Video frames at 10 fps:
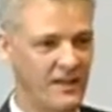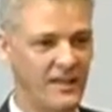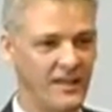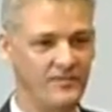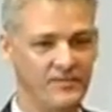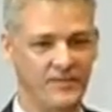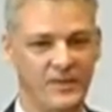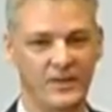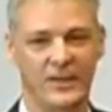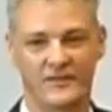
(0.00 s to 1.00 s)

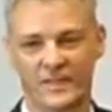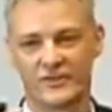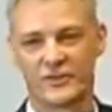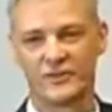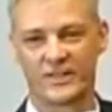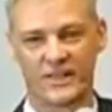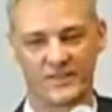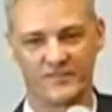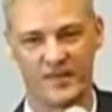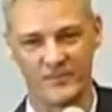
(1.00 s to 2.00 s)
kind of two
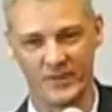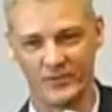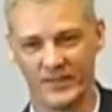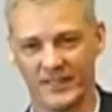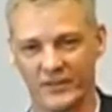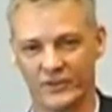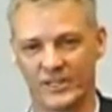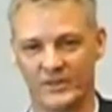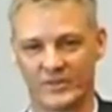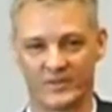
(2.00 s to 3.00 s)
kinds of memory really in your
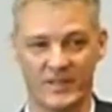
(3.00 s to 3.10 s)
laptop.